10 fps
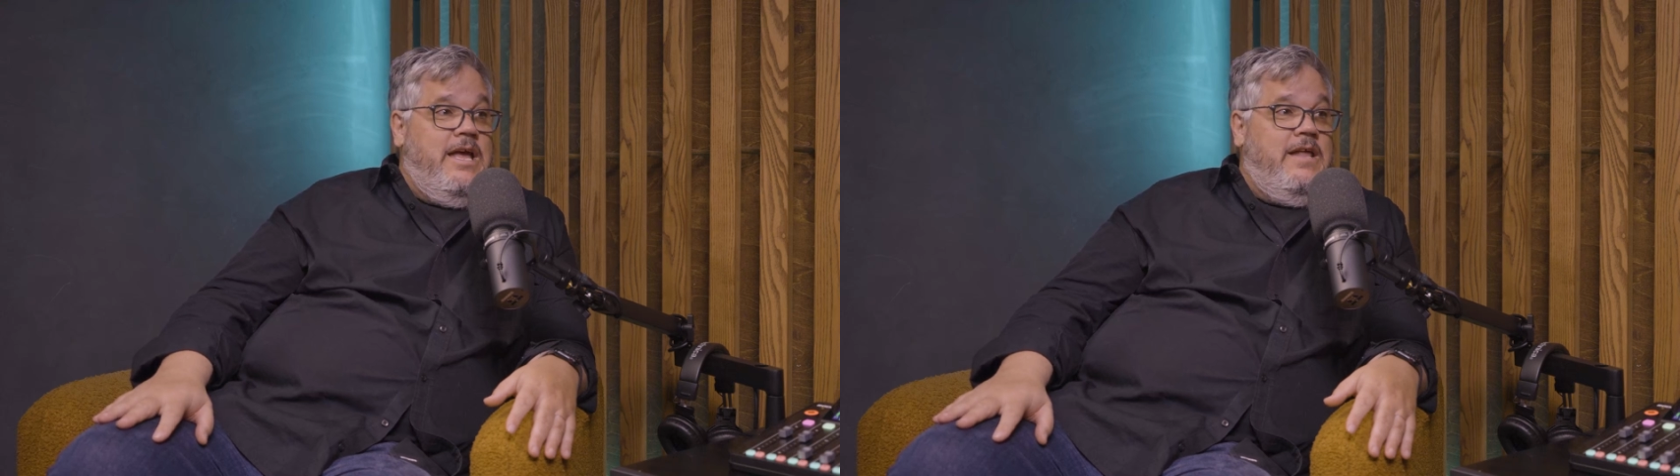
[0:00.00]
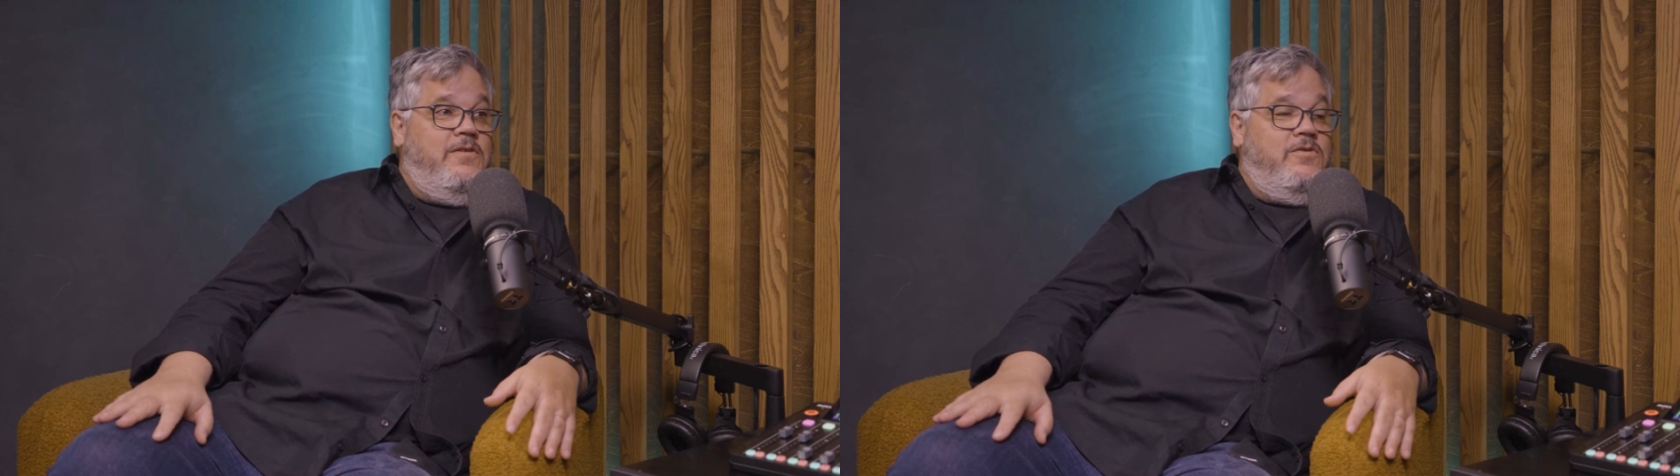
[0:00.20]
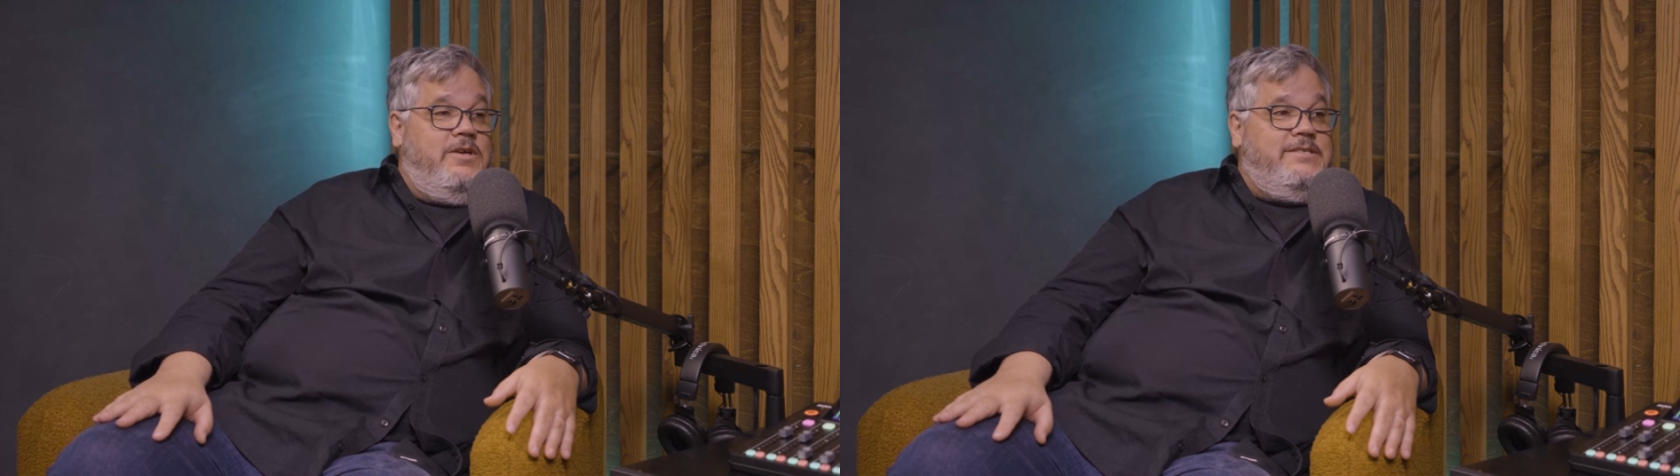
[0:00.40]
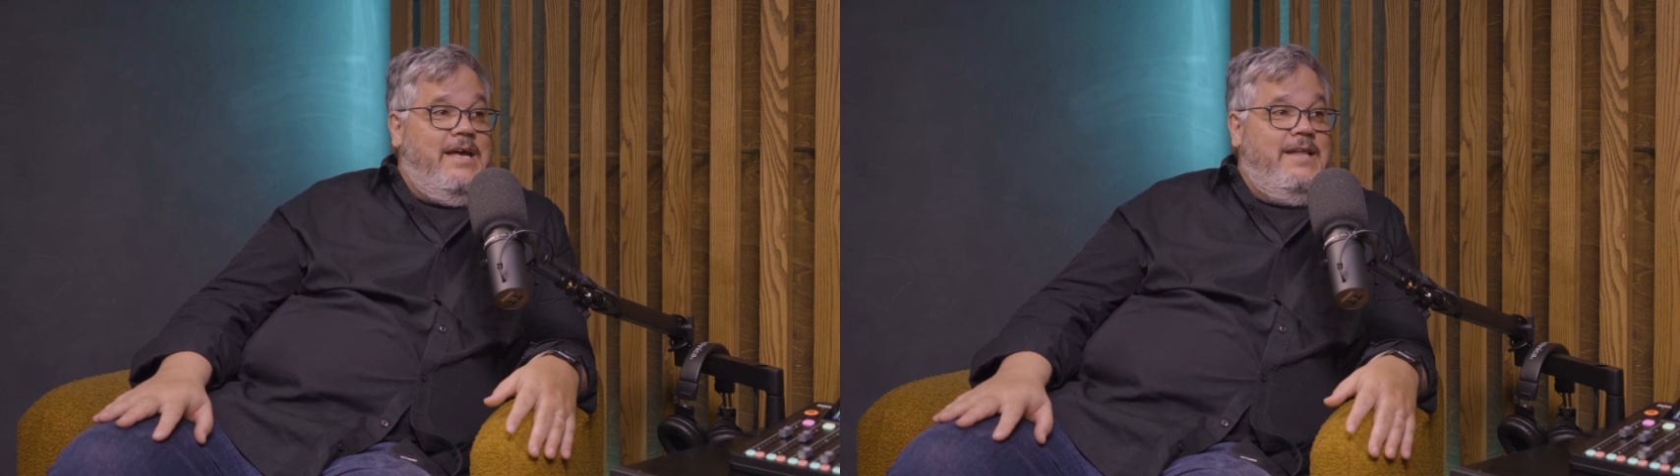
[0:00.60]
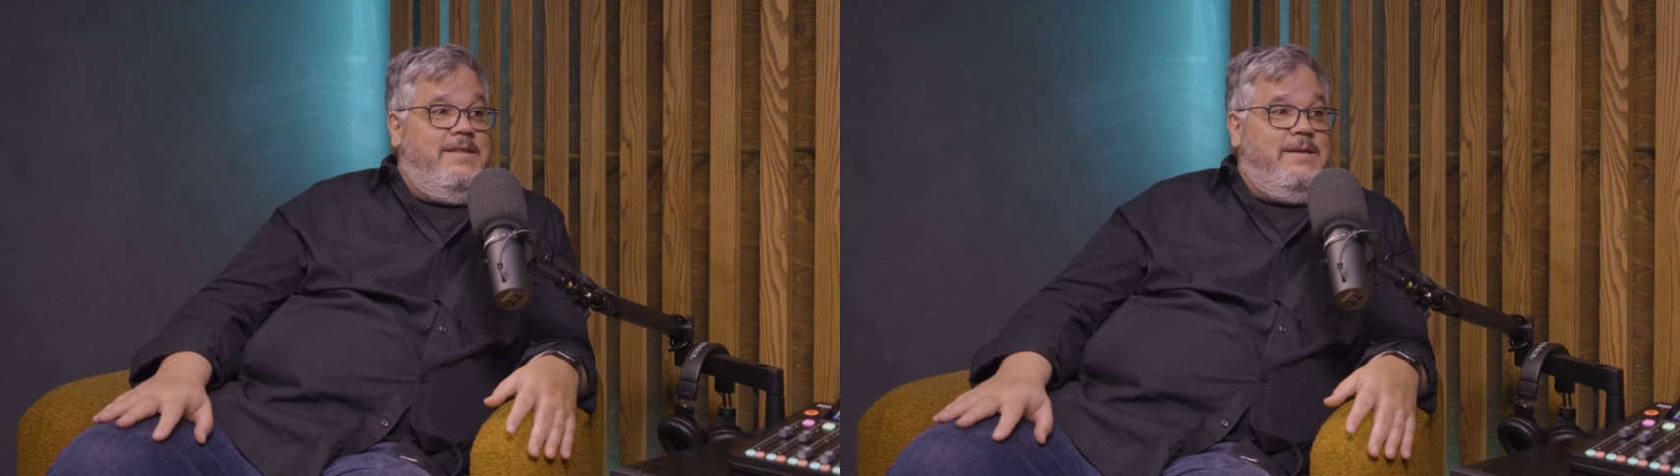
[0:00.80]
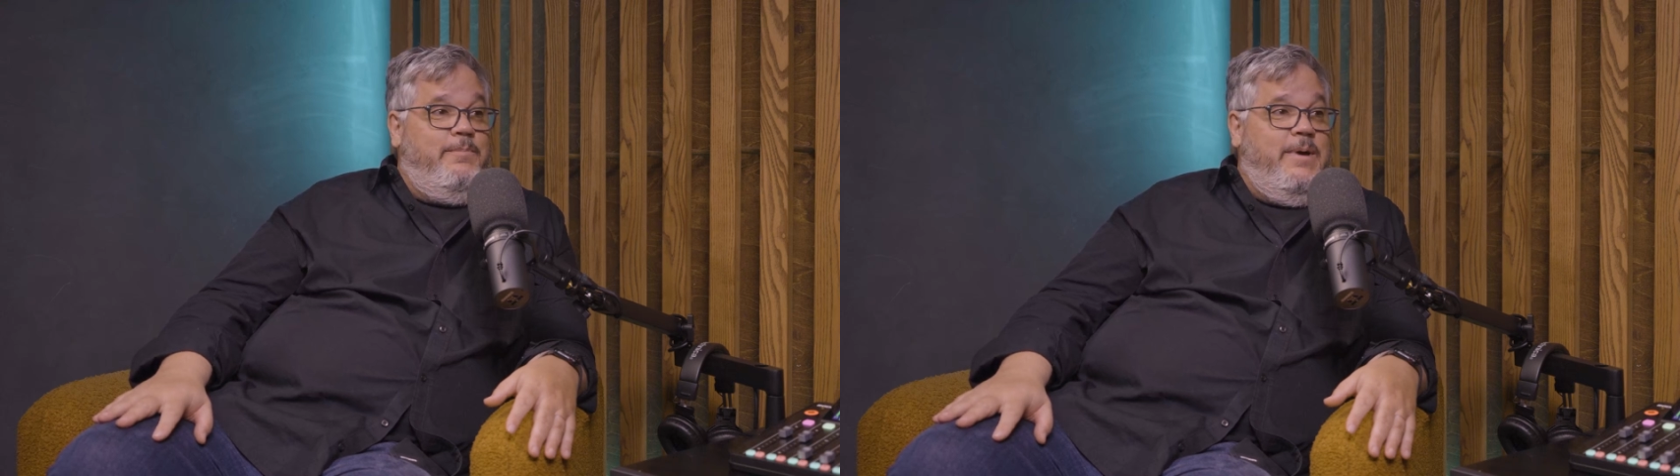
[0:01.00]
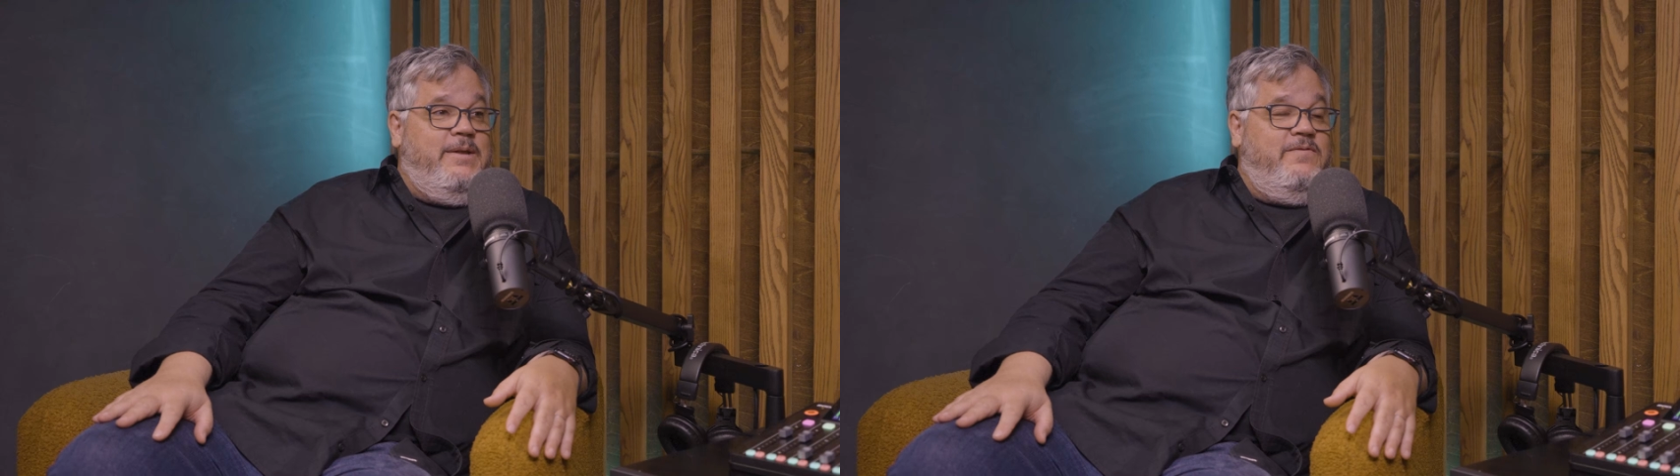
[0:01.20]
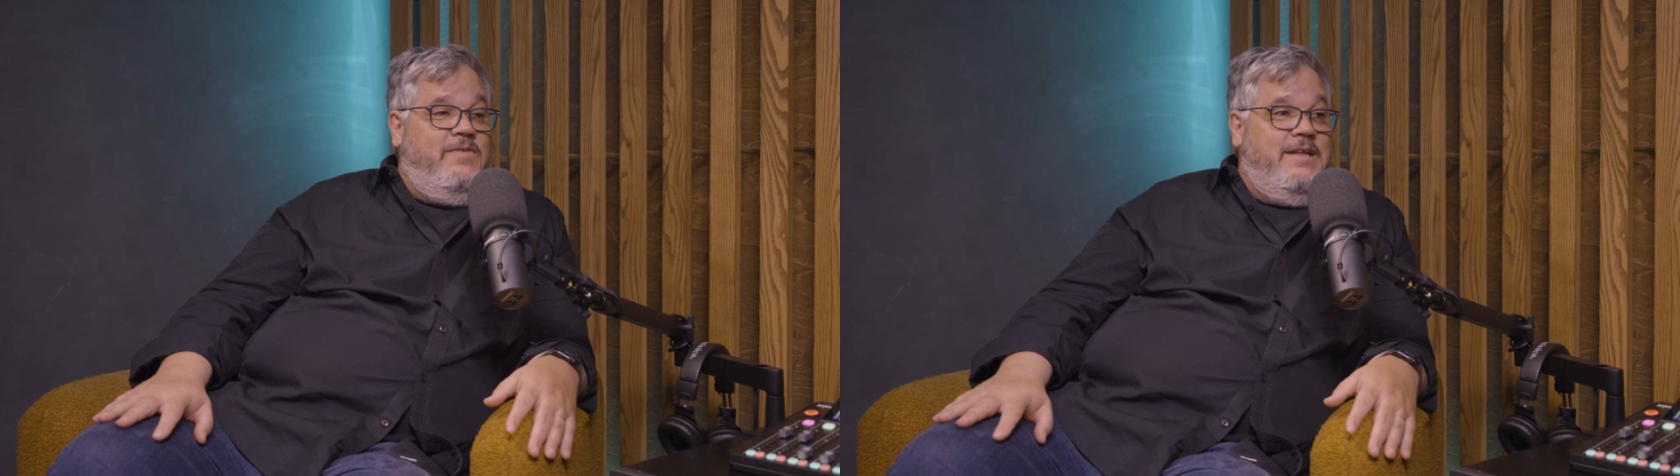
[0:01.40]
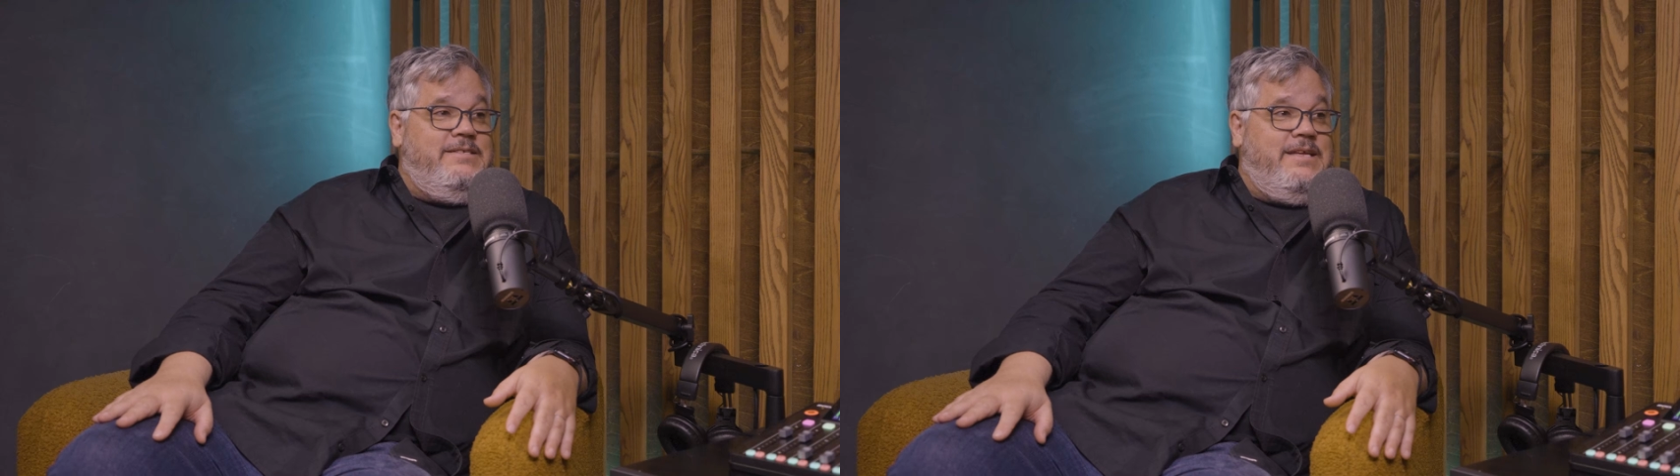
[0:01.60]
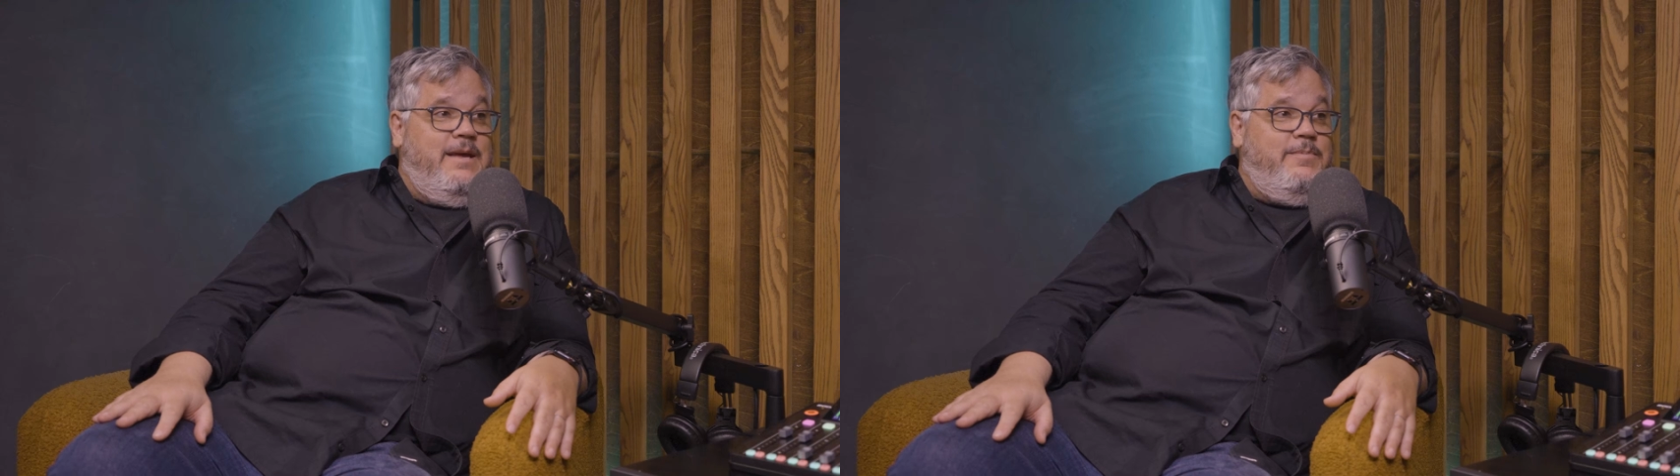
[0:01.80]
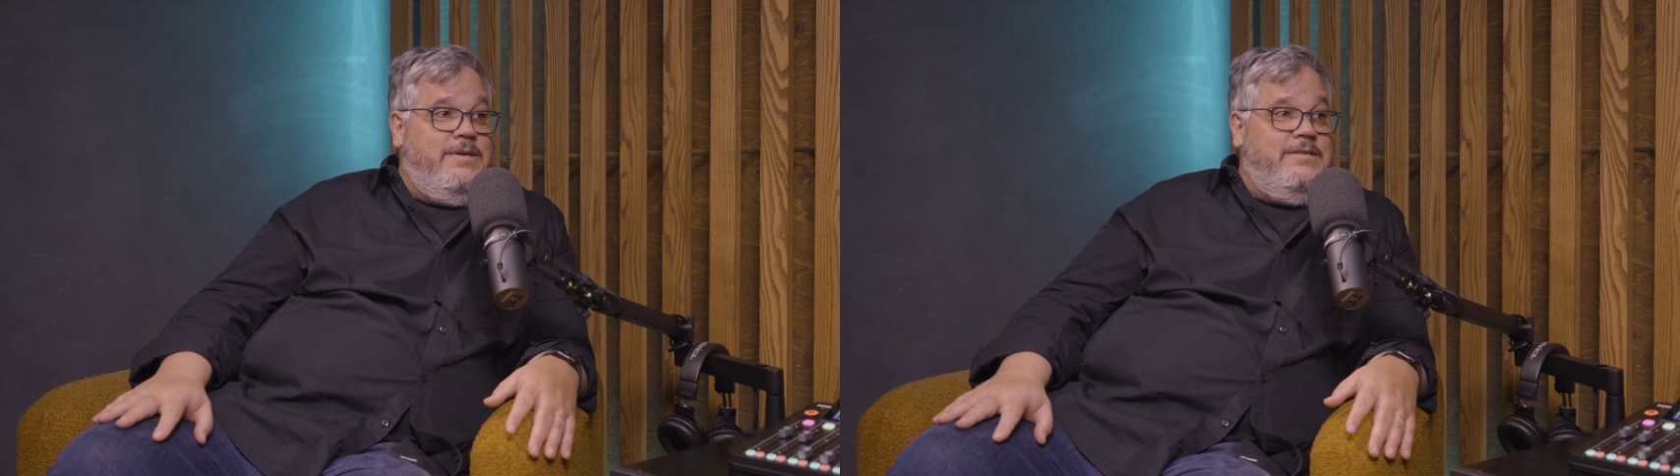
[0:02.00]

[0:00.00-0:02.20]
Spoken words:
and looks at the competitive landscape